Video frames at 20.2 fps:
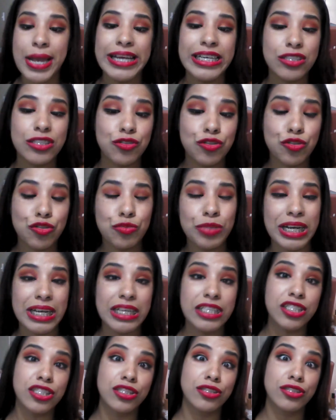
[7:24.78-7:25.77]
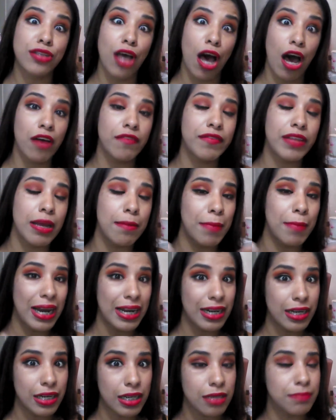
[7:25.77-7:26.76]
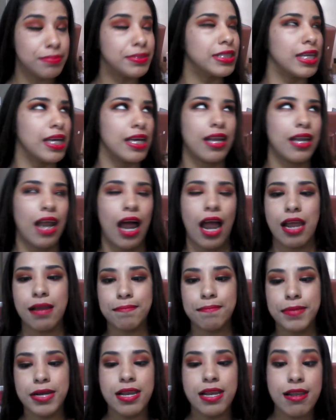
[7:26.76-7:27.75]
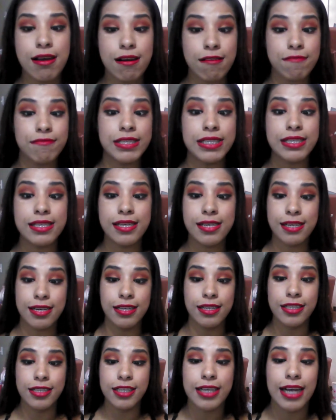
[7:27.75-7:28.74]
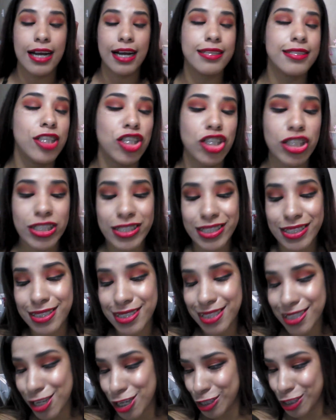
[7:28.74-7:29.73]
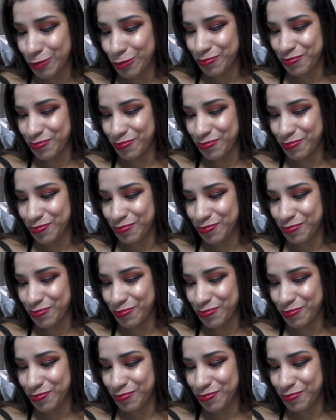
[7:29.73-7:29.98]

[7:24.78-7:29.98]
It's really soft in my lips and I am loving the color guys. Look at this color.